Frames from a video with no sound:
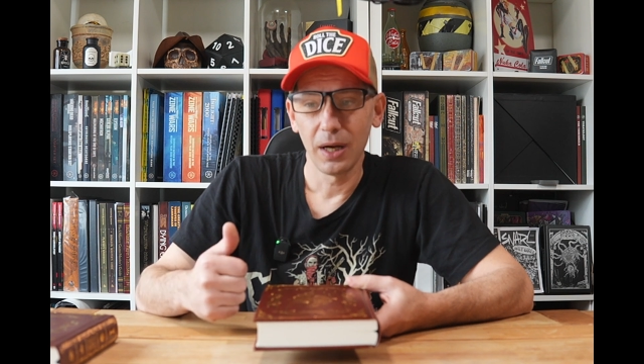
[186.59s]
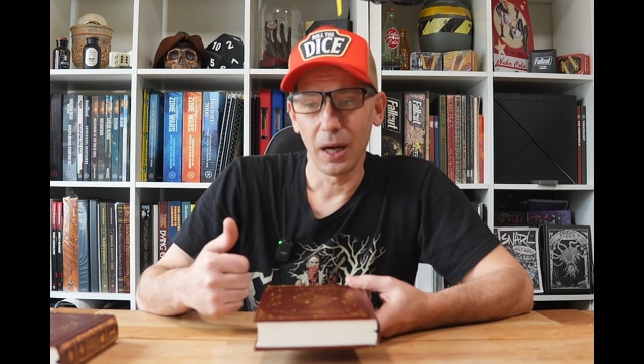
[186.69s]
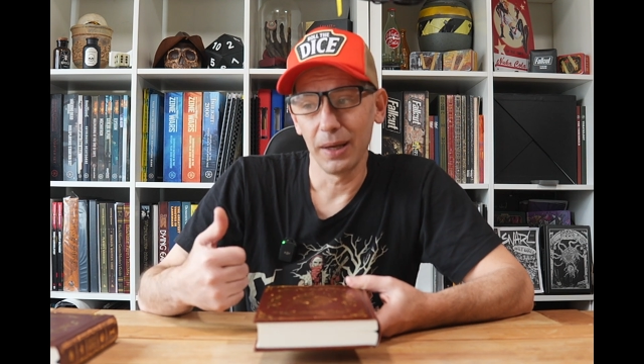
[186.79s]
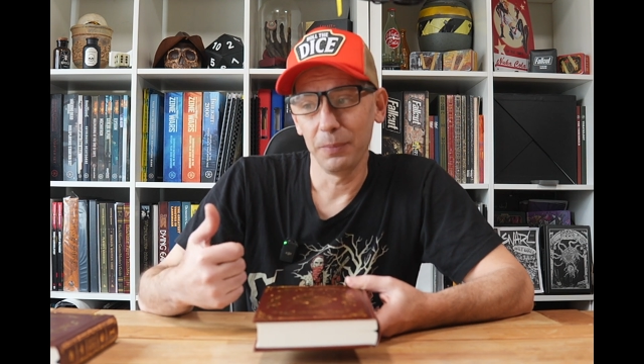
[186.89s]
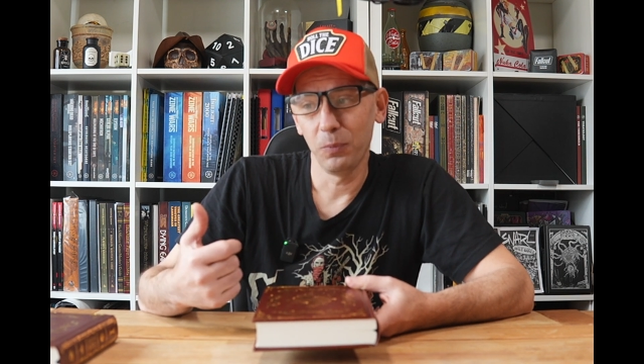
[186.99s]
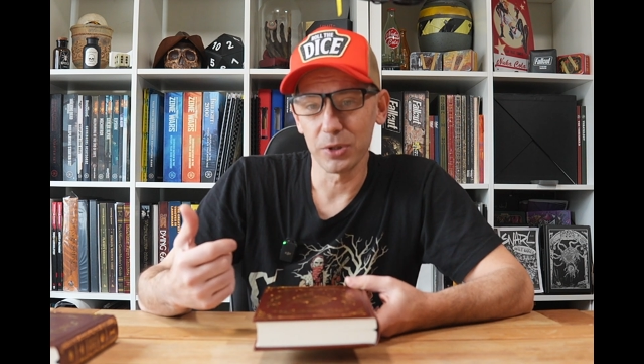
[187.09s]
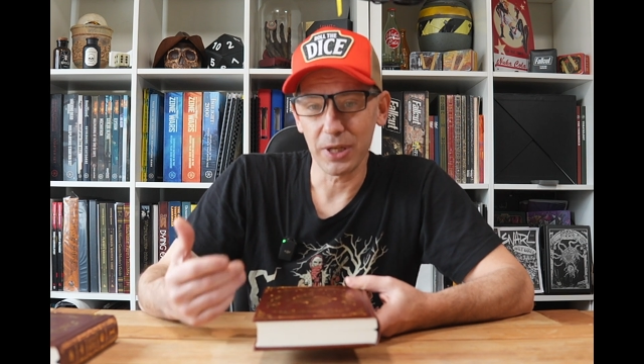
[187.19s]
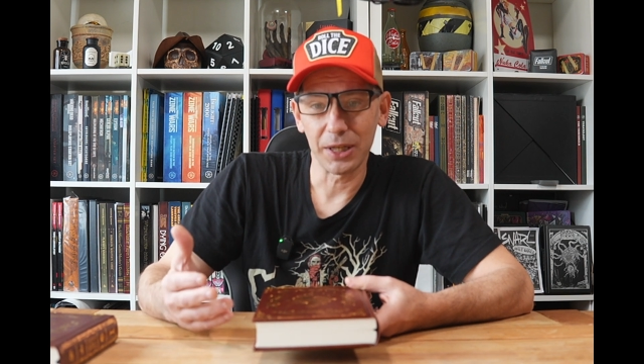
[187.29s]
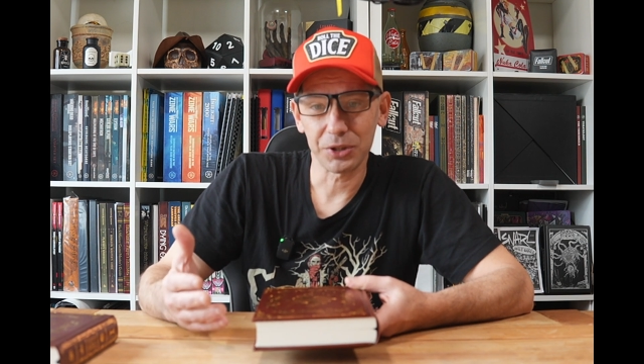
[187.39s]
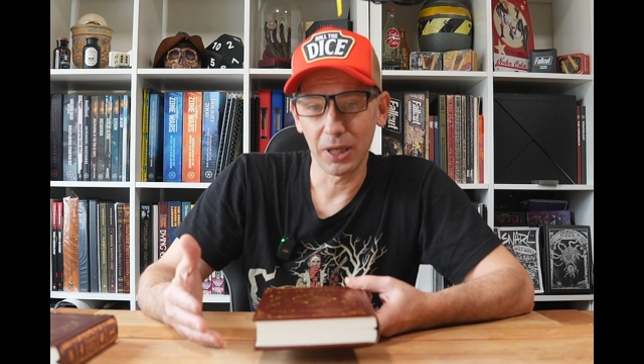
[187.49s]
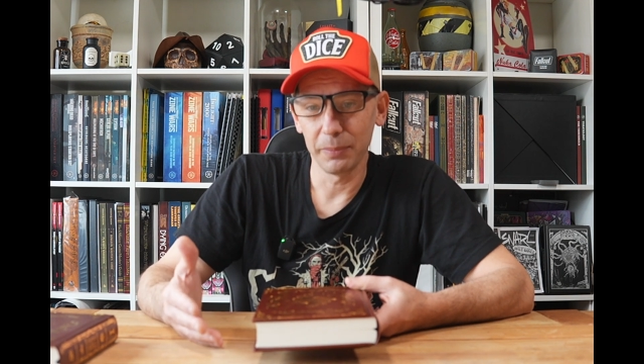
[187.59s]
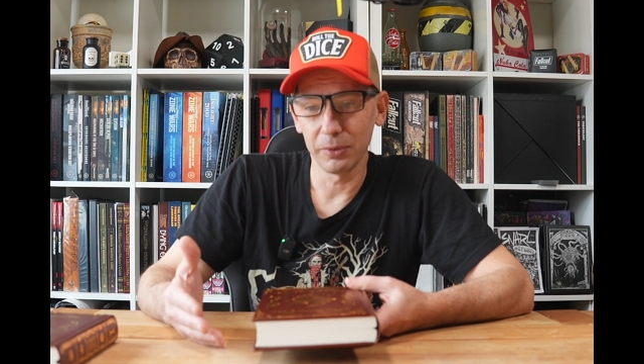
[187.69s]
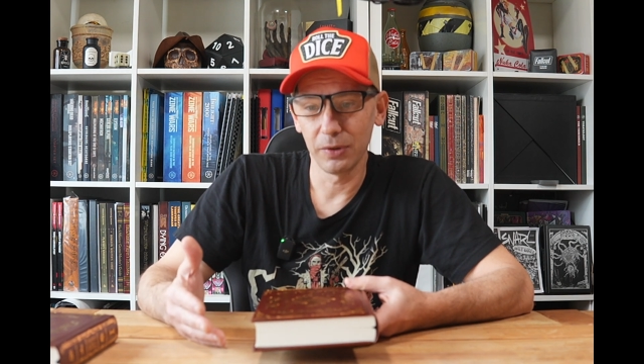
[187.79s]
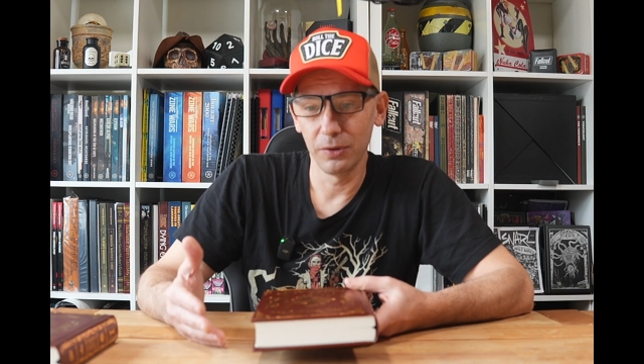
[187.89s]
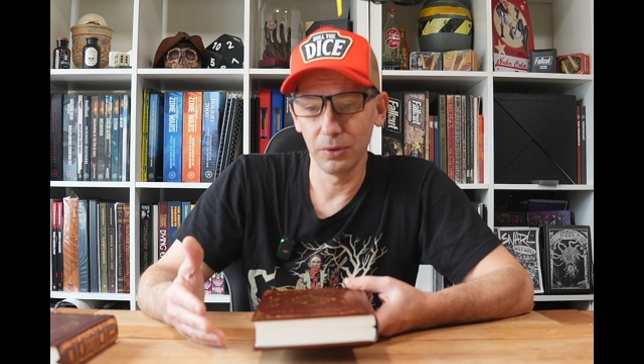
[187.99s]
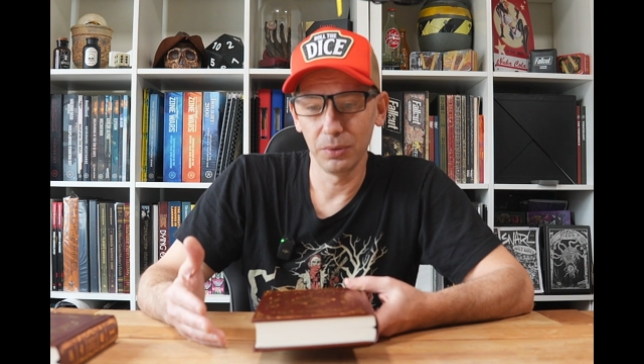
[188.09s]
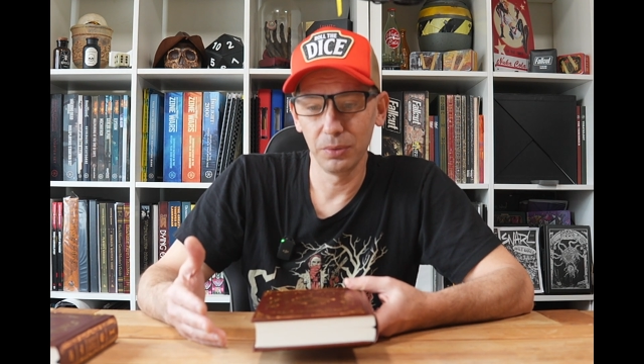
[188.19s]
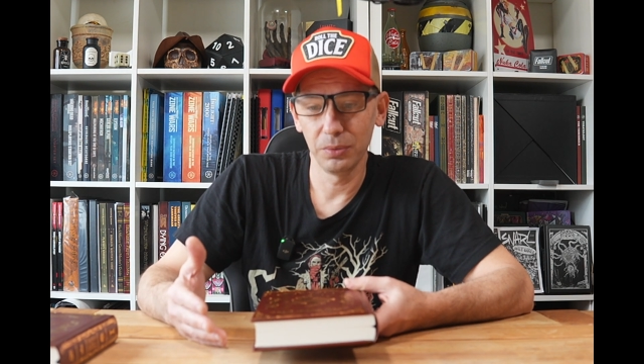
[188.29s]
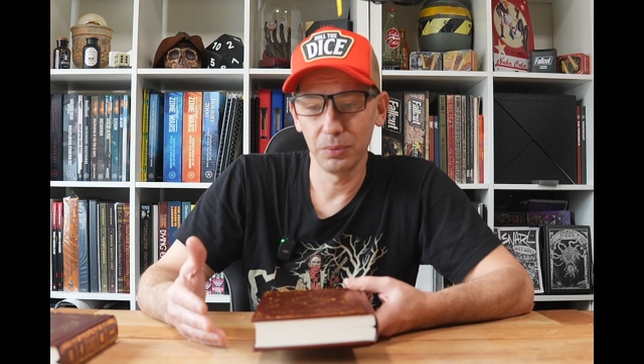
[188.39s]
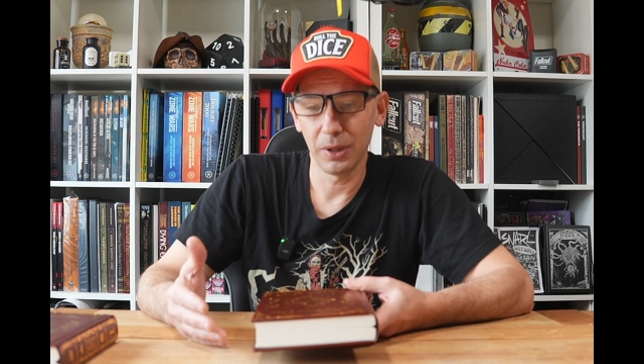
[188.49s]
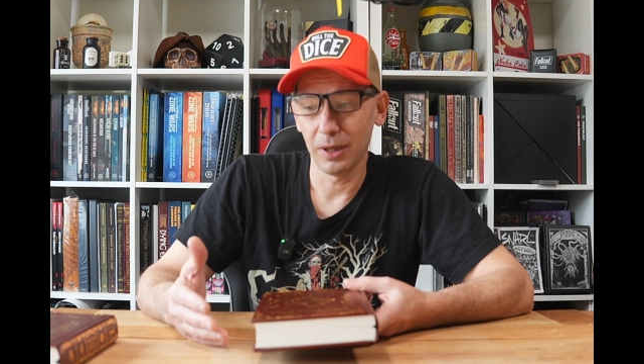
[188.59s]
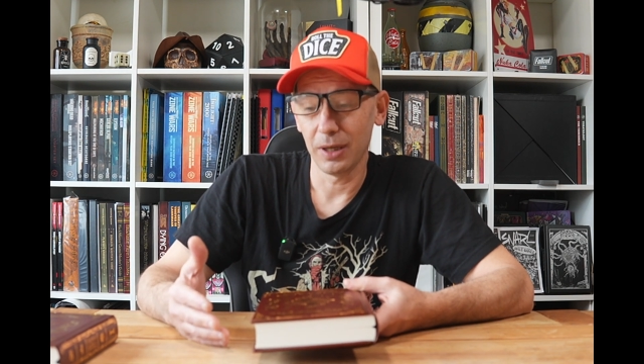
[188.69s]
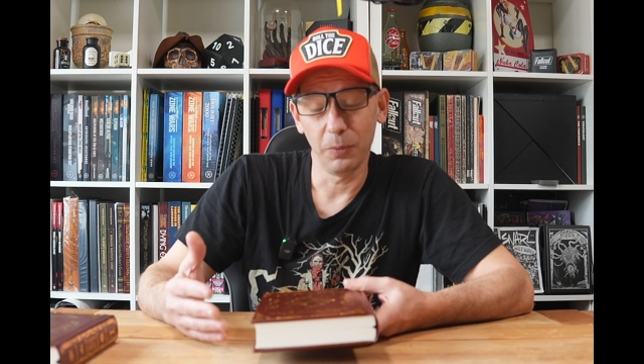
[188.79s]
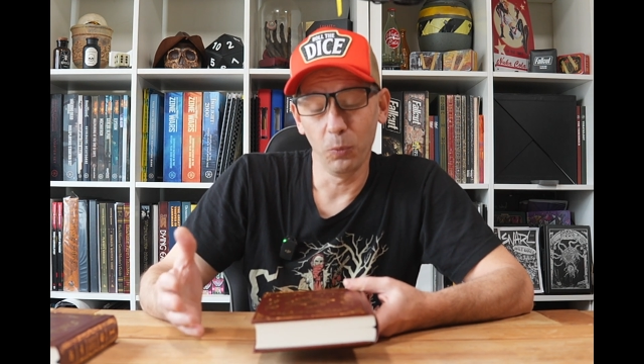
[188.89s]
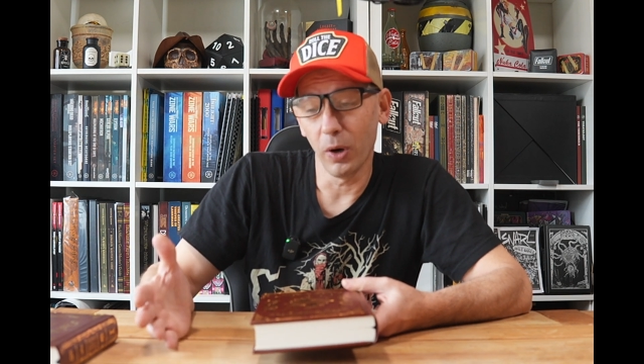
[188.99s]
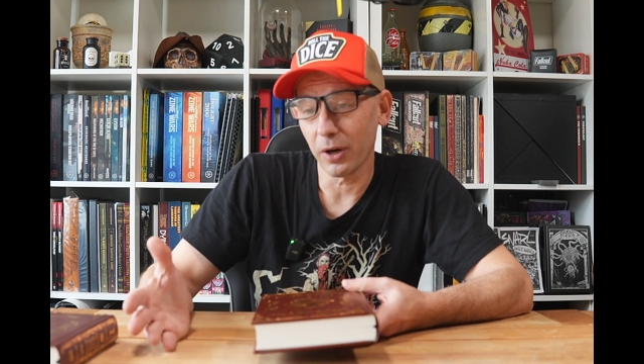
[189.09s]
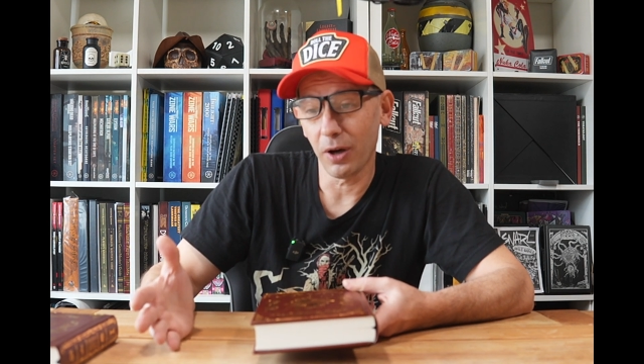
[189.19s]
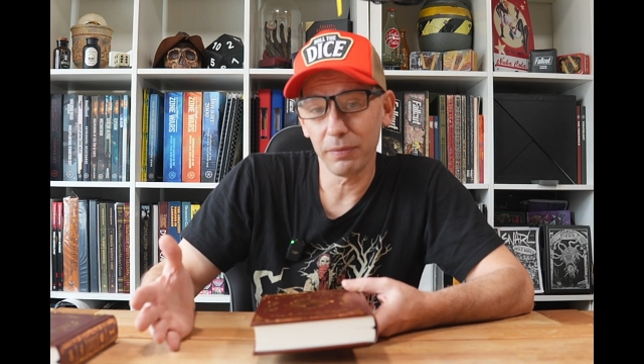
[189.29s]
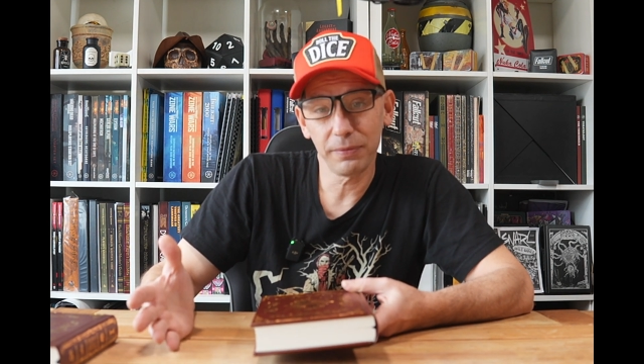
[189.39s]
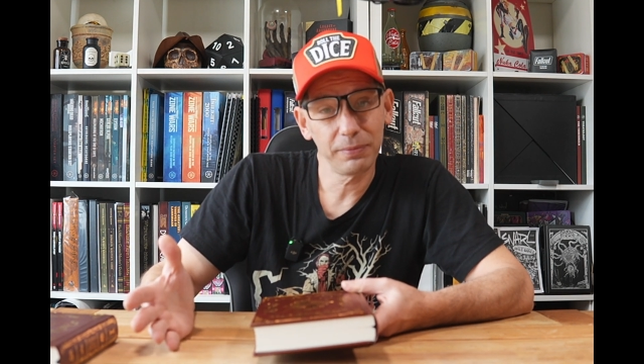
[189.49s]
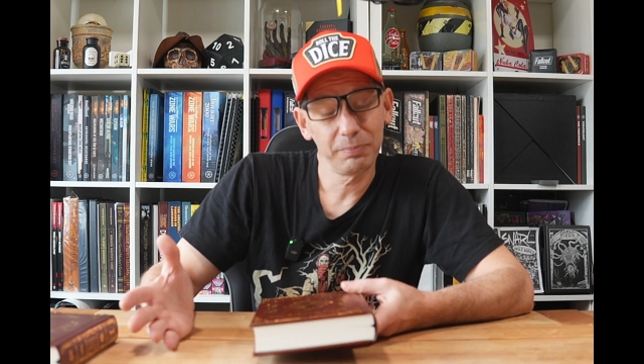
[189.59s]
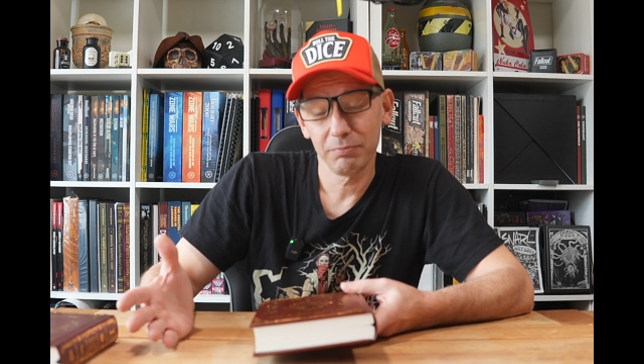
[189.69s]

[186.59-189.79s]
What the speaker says: I was actually able to do a one-off